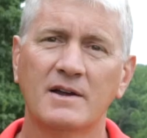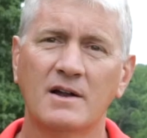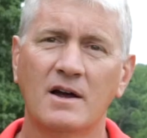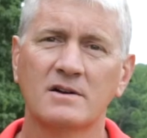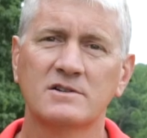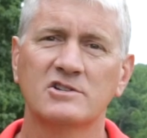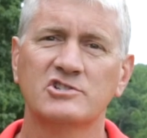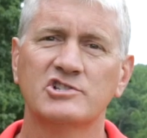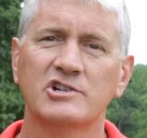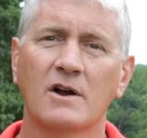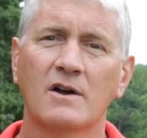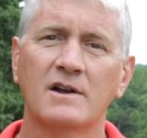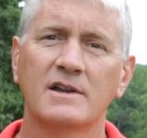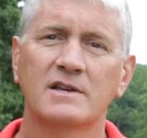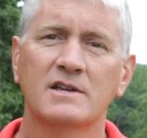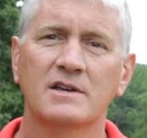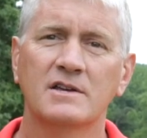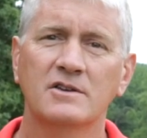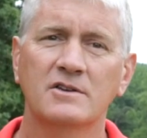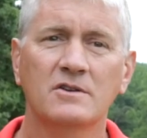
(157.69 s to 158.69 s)
Dr. Charlie
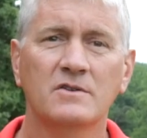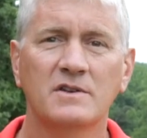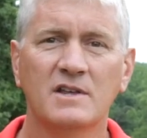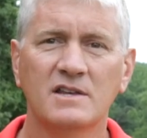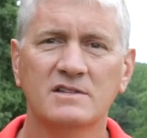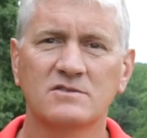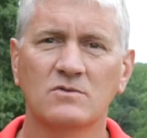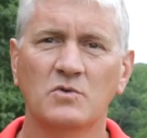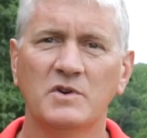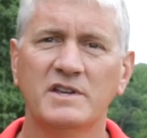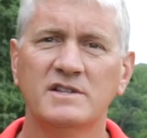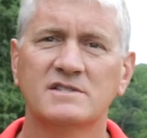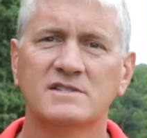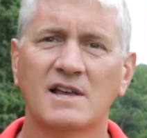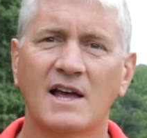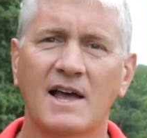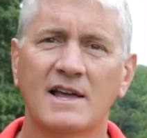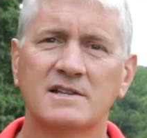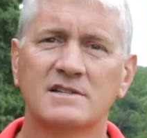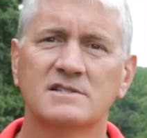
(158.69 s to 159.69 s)
Cahoon. He's a weed
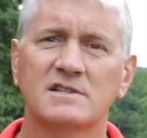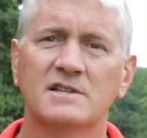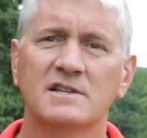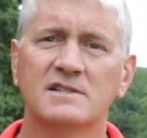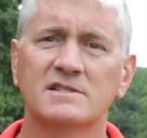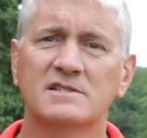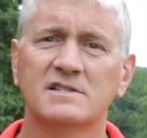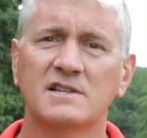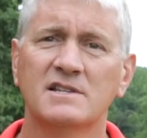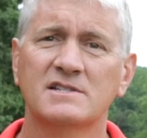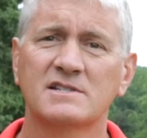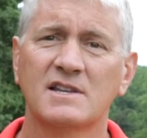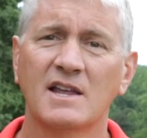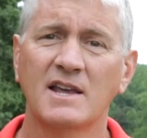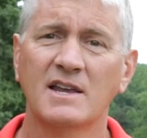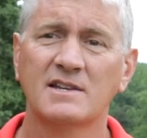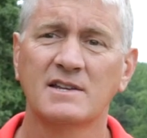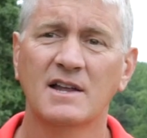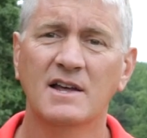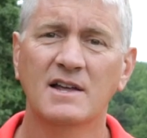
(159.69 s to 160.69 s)
scientist at NC
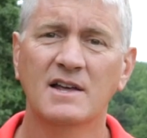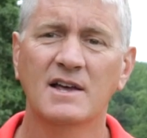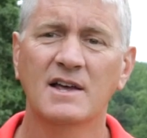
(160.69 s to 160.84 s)
State.